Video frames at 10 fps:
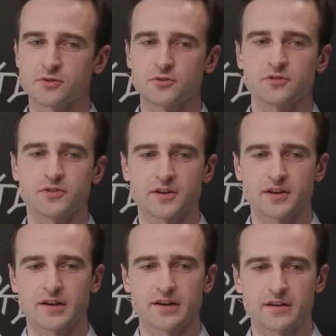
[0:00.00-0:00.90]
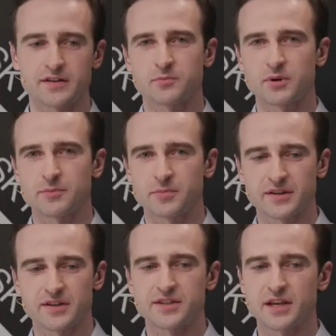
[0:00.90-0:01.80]
it, it reminded me
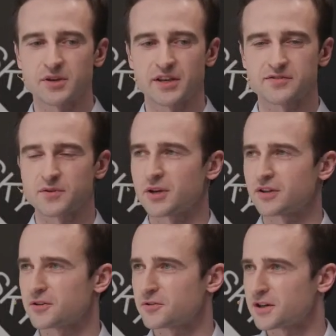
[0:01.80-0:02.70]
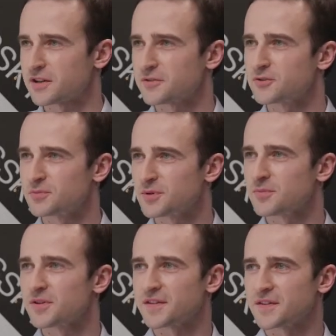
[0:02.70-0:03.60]
of his game against Fabiano Caruana. If you
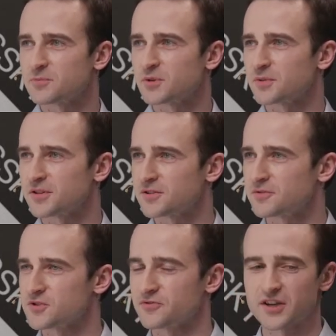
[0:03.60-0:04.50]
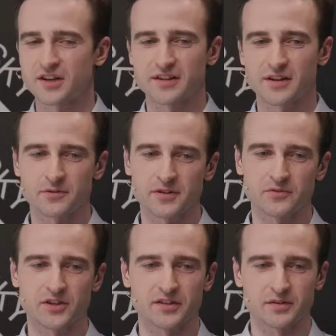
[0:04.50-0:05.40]
remember, at that moment, it was very clever and
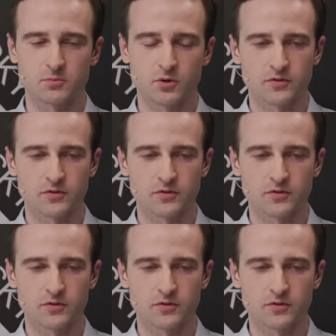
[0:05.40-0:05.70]
very deep move.